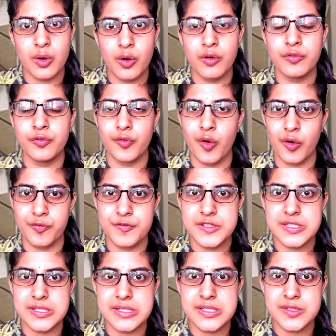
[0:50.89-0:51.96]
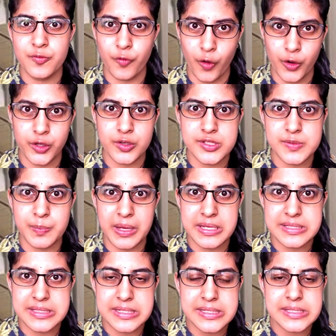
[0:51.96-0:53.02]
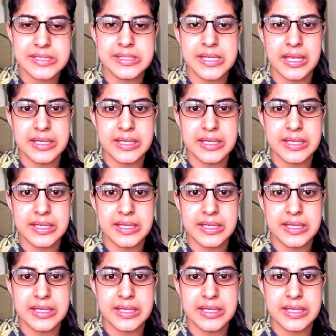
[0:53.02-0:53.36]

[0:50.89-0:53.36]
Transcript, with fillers: of offices for your spaces